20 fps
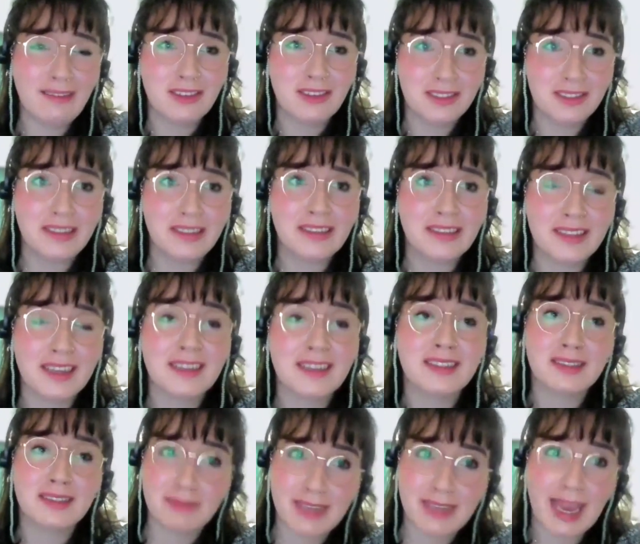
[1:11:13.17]
because these
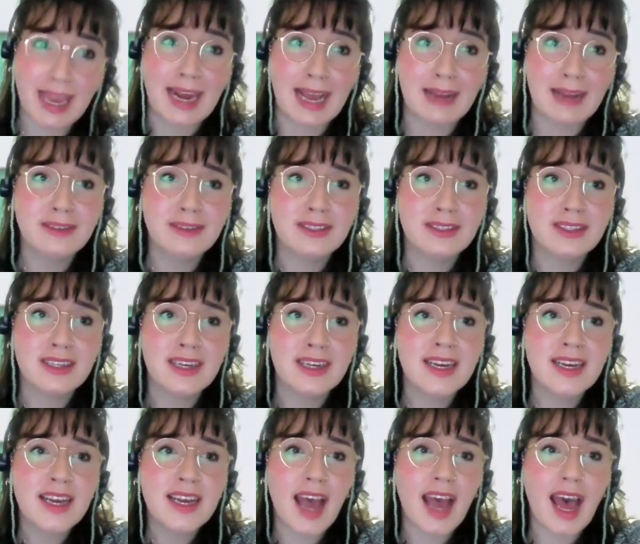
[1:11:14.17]
things get out,
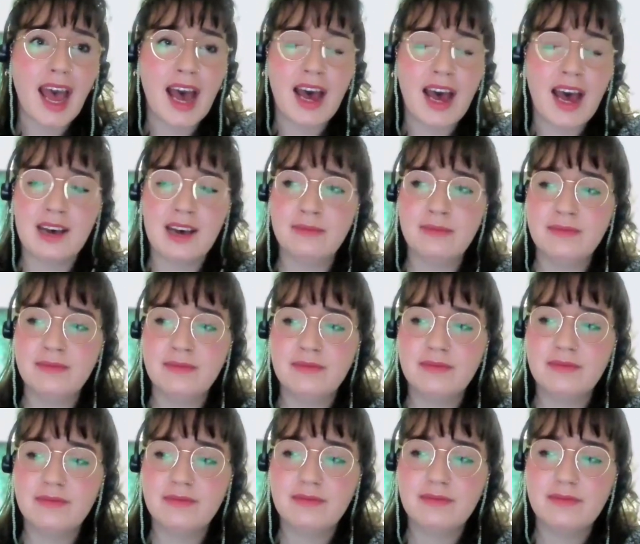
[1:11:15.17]

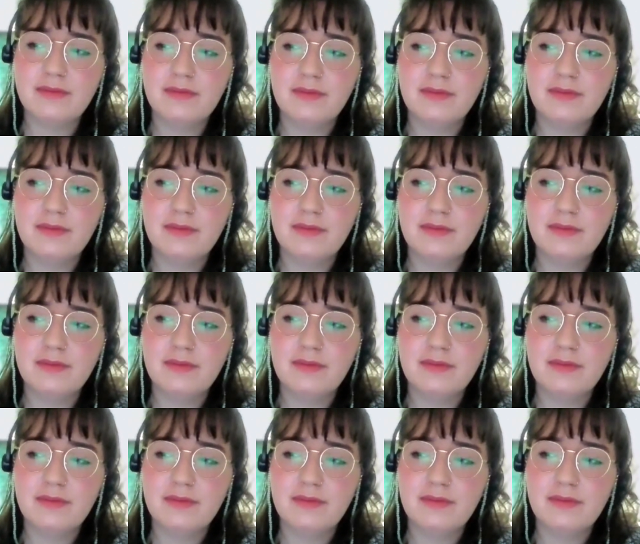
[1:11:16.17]
um,